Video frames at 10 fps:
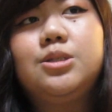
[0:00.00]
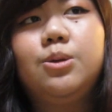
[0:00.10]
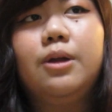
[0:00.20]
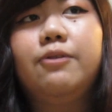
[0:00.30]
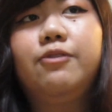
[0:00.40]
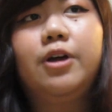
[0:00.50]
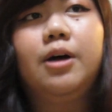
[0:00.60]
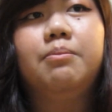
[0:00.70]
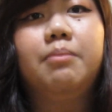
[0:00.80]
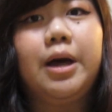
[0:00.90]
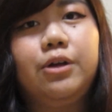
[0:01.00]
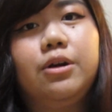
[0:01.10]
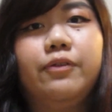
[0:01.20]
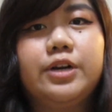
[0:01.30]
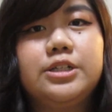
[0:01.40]
a student from my
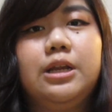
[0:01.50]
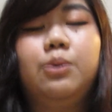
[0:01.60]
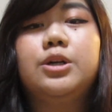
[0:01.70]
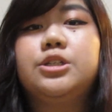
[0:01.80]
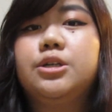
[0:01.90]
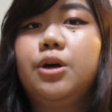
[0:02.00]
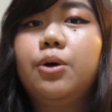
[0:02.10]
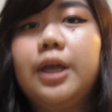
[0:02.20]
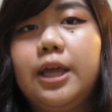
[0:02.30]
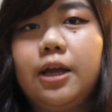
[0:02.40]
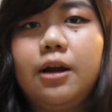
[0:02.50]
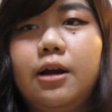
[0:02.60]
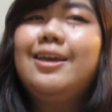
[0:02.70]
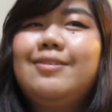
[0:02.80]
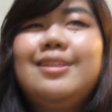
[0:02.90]
university were to go here.
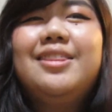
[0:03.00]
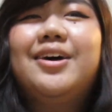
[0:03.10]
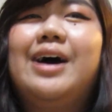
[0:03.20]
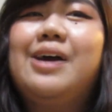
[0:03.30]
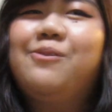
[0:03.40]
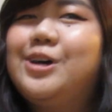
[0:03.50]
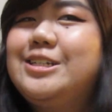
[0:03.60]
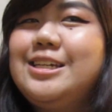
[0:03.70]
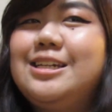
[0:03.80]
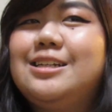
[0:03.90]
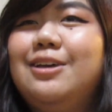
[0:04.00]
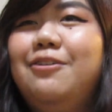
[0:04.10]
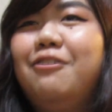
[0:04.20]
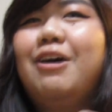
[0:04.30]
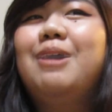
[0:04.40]
Even though I wasn't
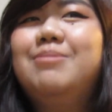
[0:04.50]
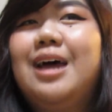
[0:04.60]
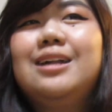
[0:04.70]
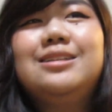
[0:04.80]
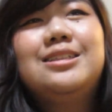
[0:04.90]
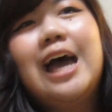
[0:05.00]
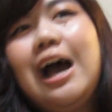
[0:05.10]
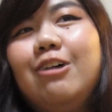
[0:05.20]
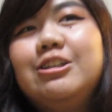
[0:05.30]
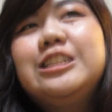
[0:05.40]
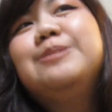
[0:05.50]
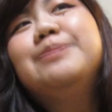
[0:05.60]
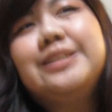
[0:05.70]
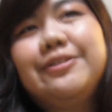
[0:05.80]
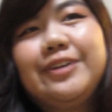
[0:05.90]
from that town
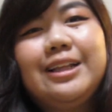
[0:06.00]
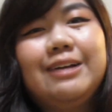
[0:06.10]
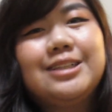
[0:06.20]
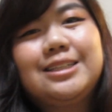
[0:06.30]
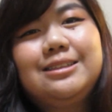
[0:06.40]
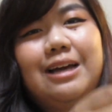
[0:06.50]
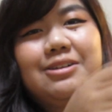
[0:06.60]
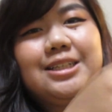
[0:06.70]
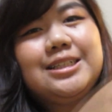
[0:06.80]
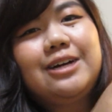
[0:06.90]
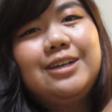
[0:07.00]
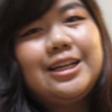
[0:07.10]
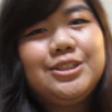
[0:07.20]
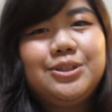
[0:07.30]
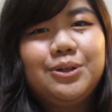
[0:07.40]
specifically, I was a town
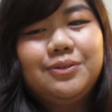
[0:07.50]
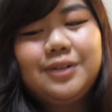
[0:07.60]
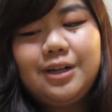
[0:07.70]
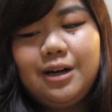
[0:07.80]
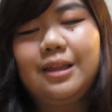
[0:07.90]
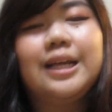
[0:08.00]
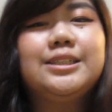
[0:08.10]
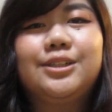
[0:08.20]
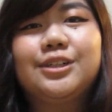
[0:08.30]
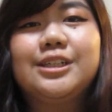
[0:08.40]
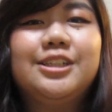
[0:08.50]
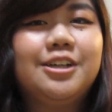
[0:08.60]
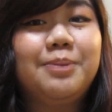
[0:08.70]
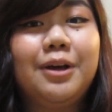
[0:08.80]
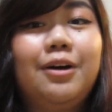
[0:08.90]
next over, they still
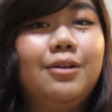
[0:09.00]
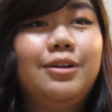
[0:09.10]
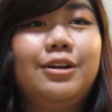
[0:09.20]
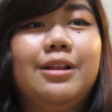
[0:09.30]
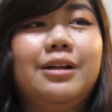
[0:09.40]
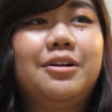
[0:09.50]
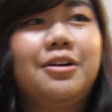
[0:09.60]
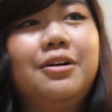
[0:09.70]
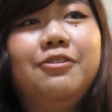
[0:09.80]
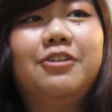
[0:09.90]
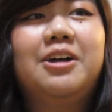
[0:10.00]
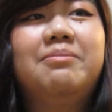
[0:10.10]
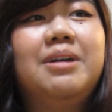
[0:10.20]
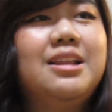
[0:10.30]
considered me, oh, you're the girl from